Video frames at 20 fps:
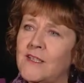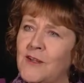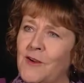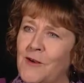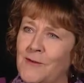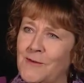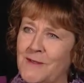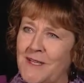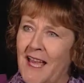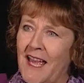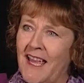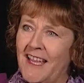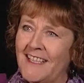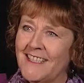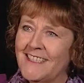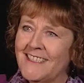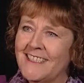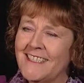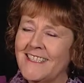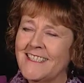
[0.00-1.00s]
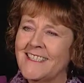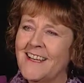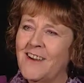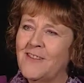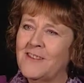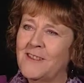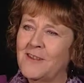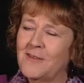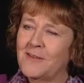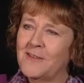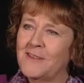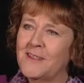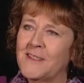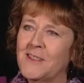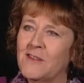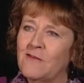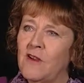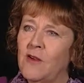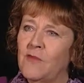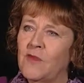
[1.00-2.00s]
in old age is no different
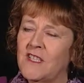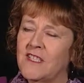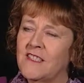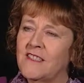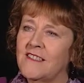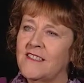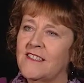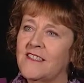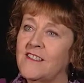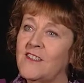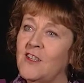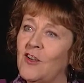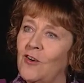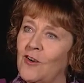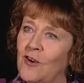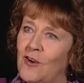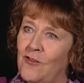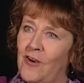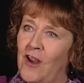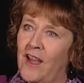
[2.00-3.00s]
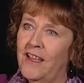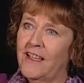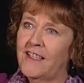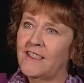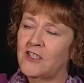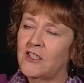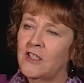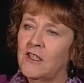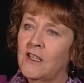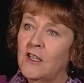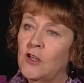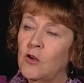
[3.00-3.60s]
to reminiscence in younger age.